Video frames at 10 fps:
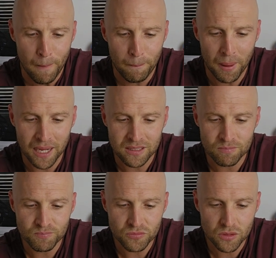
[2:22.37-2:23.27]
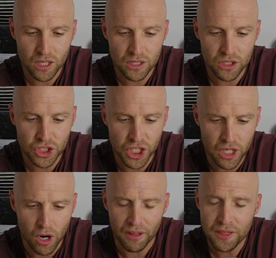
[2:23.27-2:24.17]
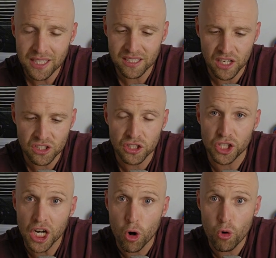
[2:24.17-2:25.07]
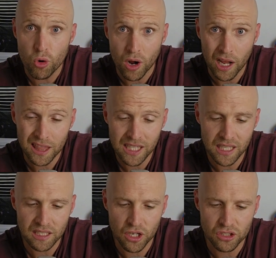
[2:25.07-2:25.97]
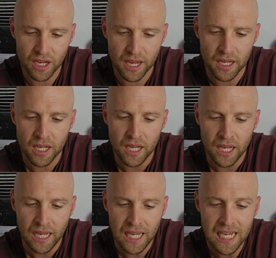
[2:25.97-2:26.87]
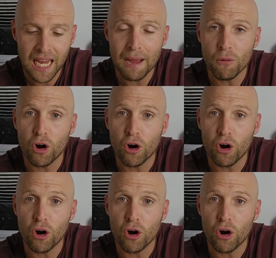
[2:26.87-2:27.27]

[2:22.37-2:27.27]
But I think that's how you say Jigu. I think that's how you say it. He came